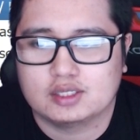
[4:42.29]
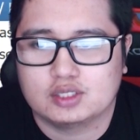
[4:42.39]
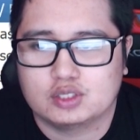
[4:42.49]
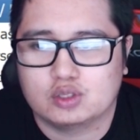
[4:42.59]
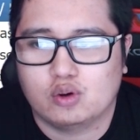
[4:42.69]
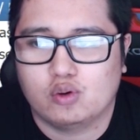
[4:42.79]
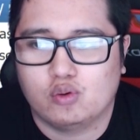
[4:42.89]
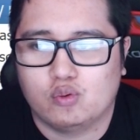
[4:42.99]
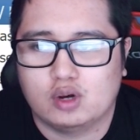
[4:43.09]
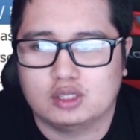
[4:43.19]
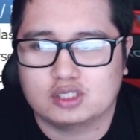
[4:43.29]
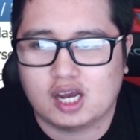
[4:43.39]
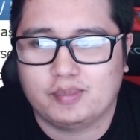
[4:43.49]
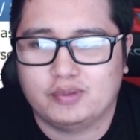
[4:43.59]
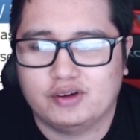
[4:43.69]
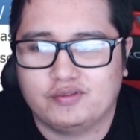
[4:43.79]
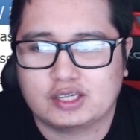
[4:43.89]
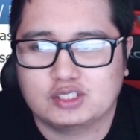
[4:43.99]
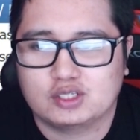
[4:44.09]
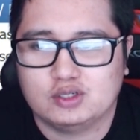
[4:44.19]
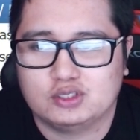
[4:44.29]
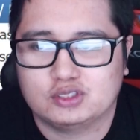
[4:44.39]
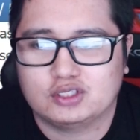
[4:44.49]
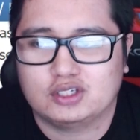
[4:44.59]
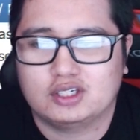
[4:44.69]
So on top of executioner,